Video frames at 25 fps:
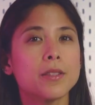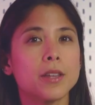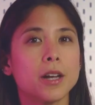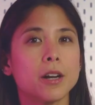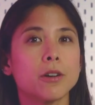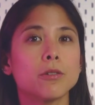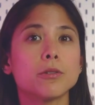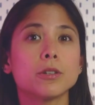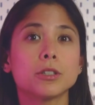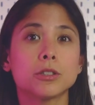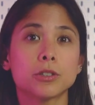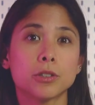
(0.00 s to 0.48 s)

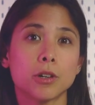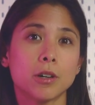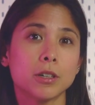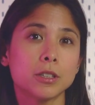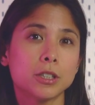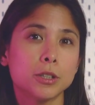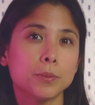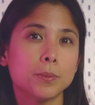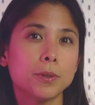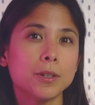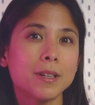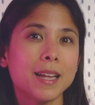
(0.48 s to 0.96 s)
They're
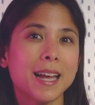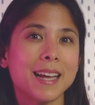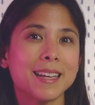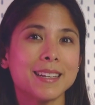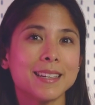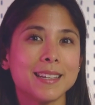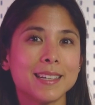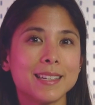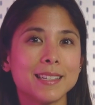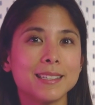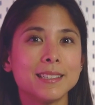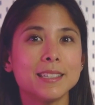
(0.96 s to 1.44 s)
rechargeable
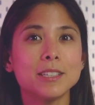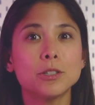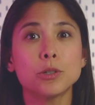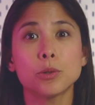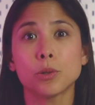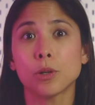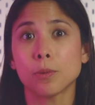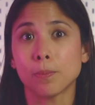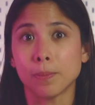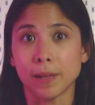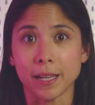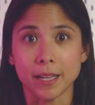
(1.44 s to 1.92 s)
and easy
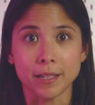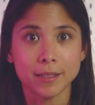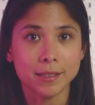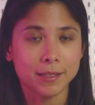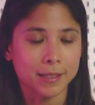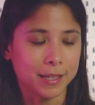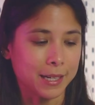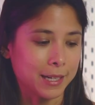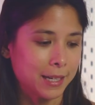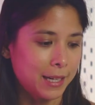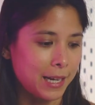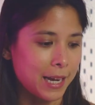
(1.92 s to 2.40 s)
to
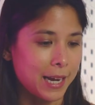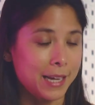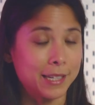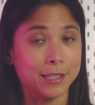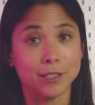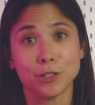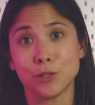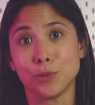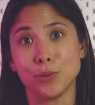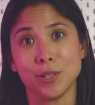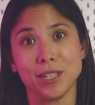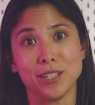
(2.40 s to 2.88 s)
replace in
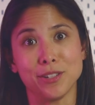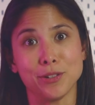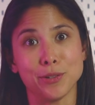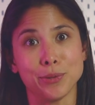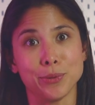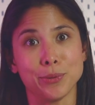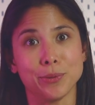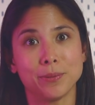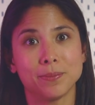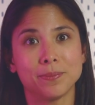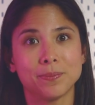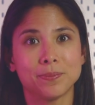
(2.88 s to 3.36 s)
case you need
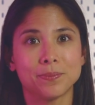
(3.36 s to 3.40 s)
to.